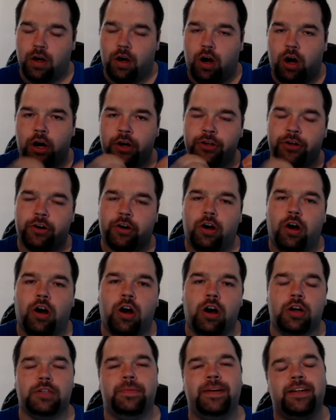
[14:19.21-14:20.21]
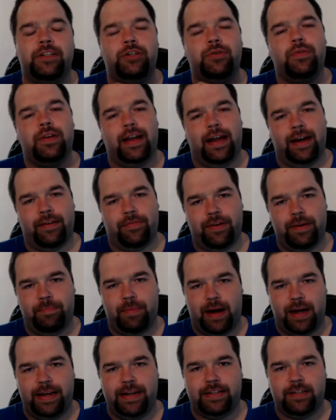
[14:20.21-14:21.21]
on your cars because you want
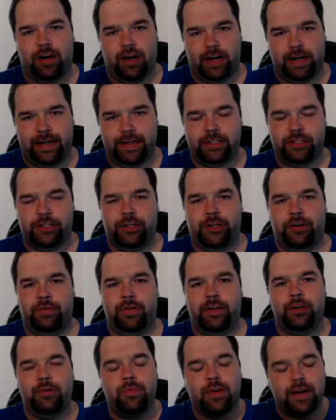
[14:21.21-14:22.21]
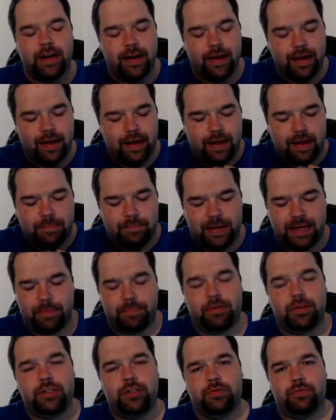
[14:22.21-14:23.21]
everybody talking to you and you want
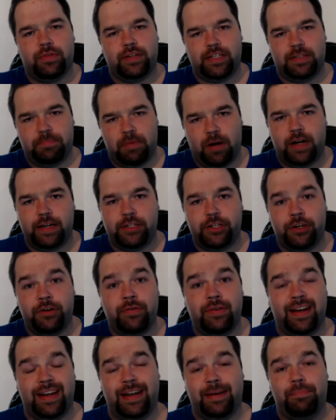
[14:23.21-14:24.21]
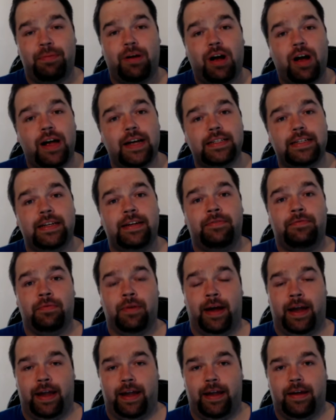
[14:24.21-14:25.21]
people to respond to you in a positive
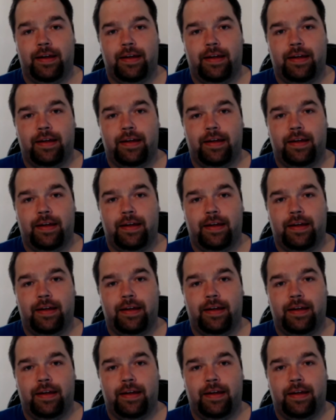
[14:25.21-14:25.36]
way.